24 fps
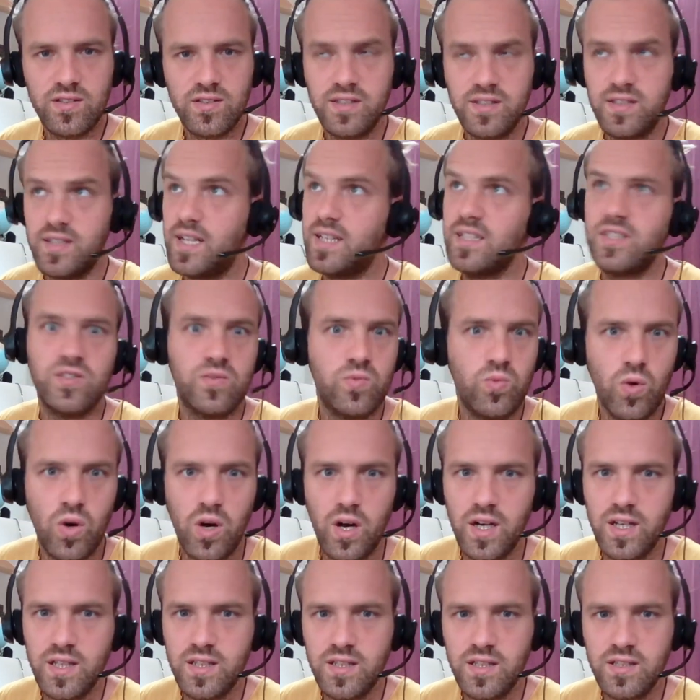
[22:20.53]
And that's
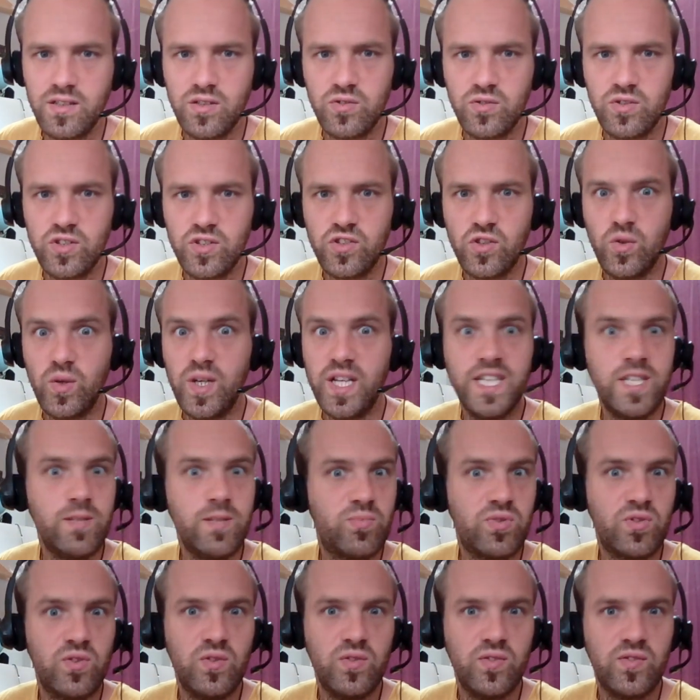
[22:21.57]
why they don't show any
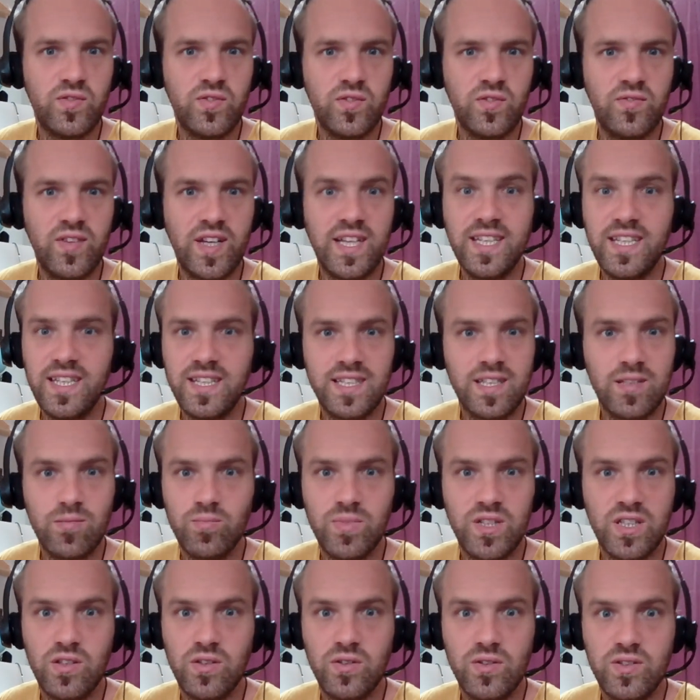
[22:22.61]
proof of anything,
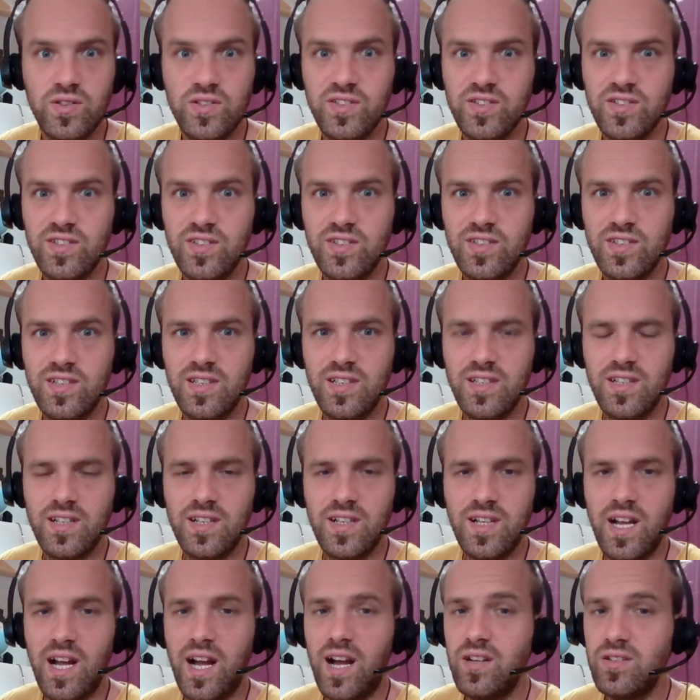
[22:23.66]
because
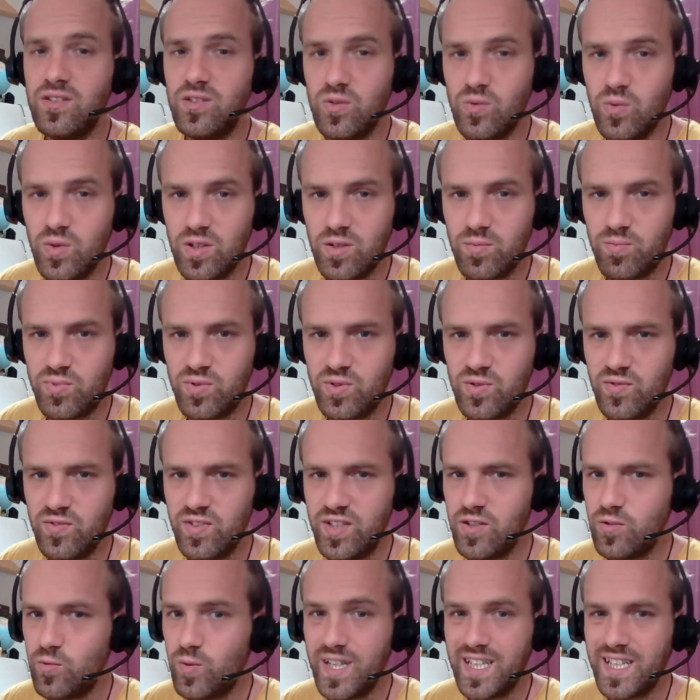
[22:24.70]
how do you want to prove the
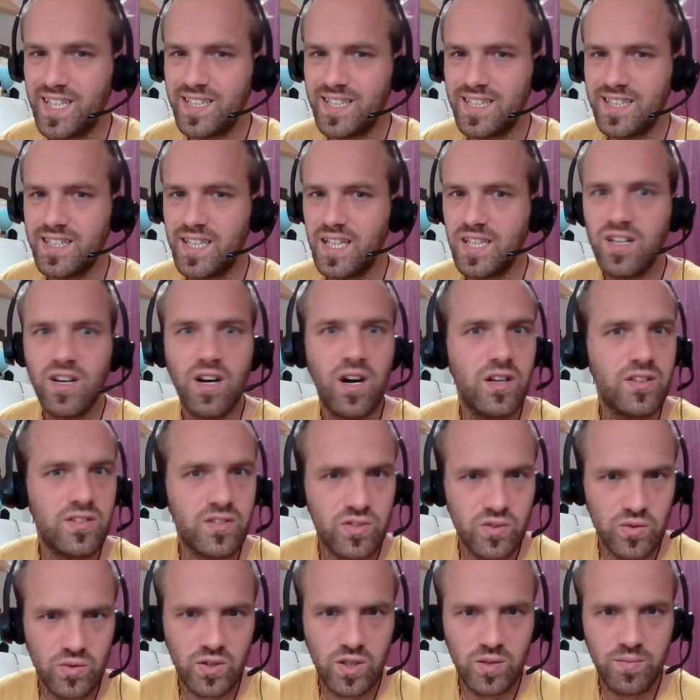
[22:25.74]
awakening? They can't
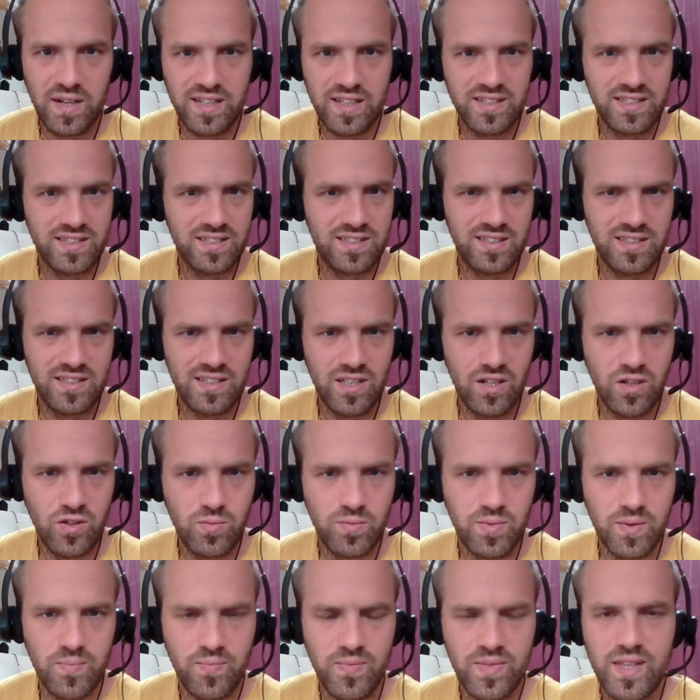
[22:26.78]
talk about this in the
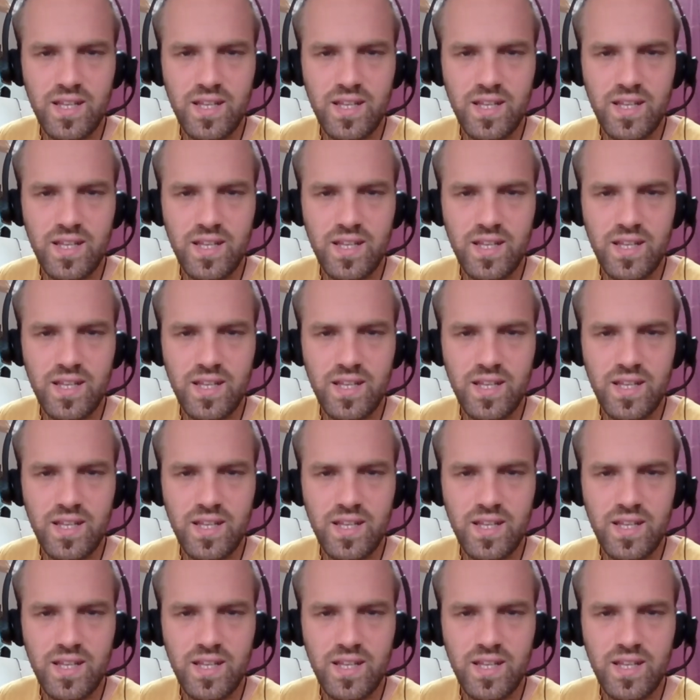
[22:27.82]
open.